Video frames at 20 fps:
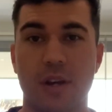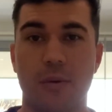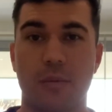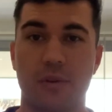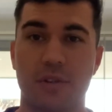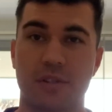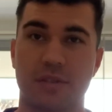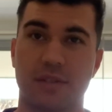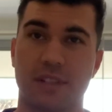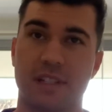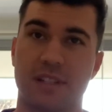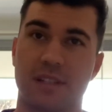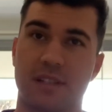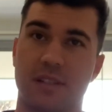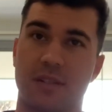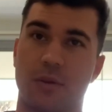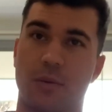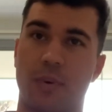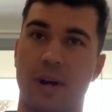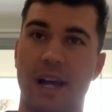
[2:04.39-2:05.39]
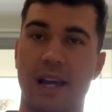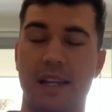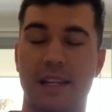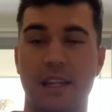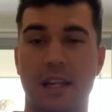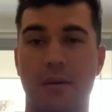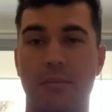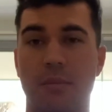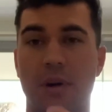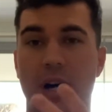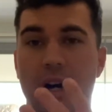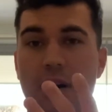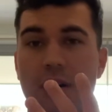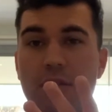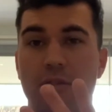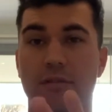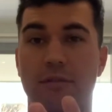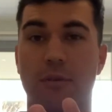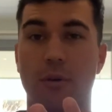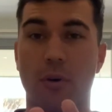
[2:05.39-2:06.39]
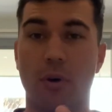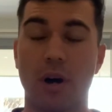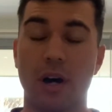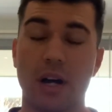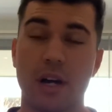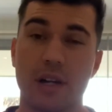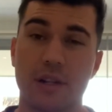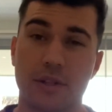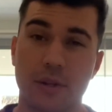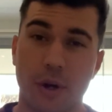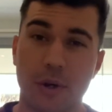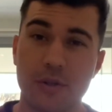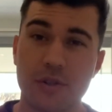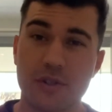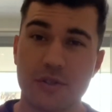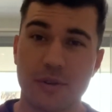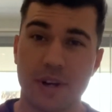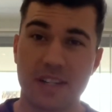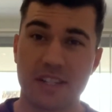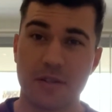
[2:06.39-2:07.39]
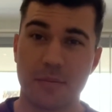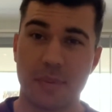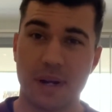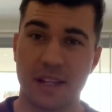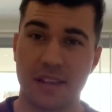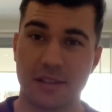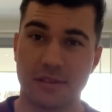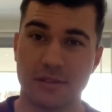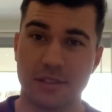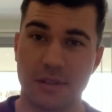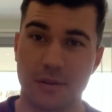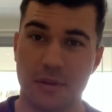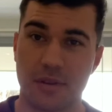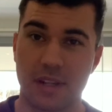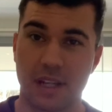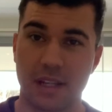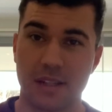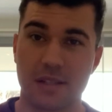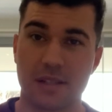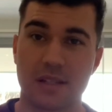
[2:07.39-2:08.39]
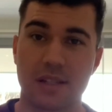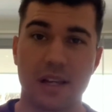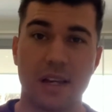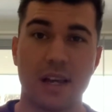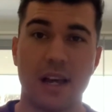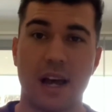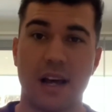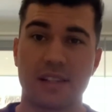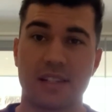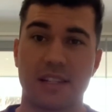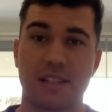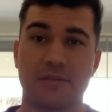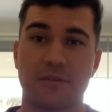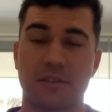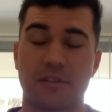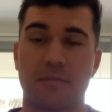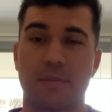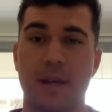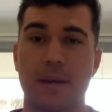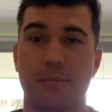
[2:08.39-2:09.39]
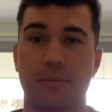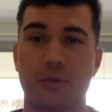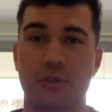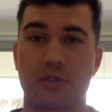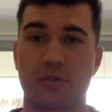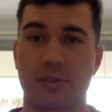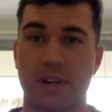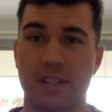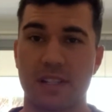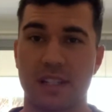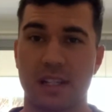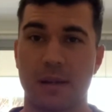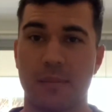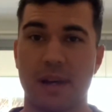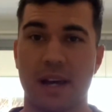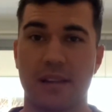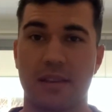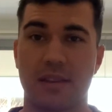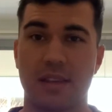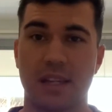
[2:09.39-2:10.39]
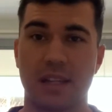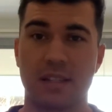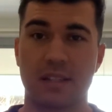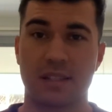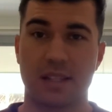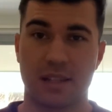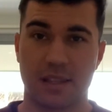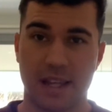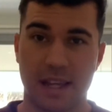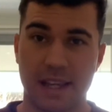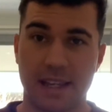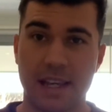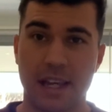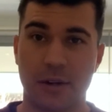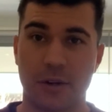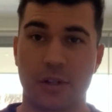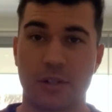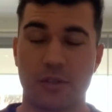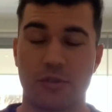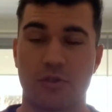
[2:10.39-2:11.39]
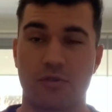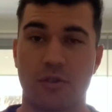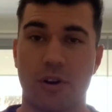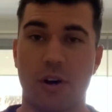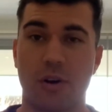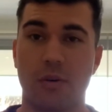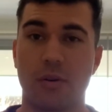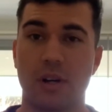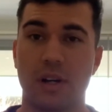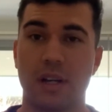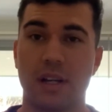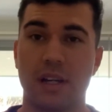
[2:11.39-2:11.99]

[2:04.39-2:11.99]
Which leads us to way number four. Don't stress about the little things. I see a lot of people stressing about things that they cannot control.